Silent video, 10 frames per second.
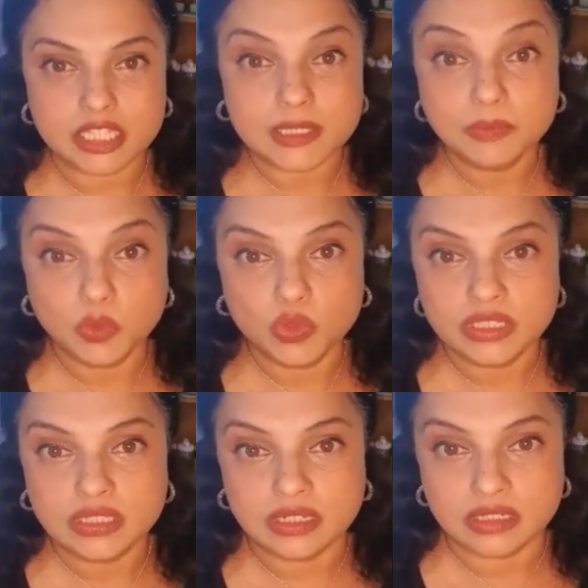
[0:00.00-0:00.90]

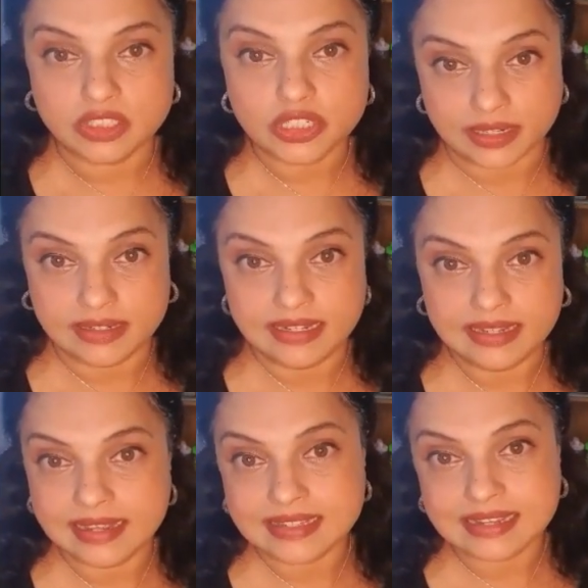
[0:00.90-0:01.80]
smooth
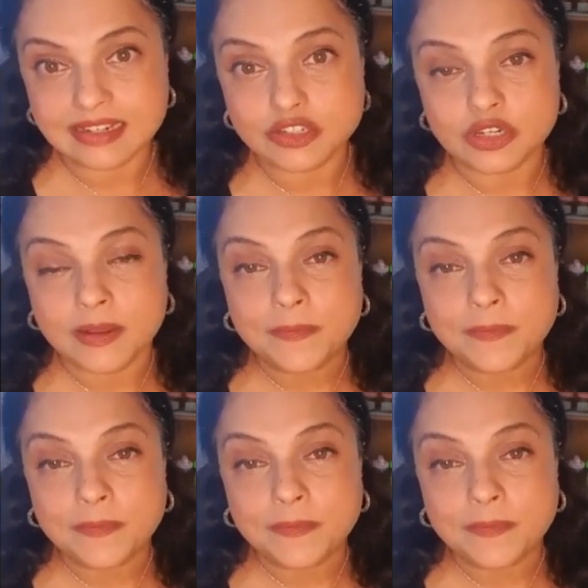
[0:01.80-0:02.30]
chutney as such,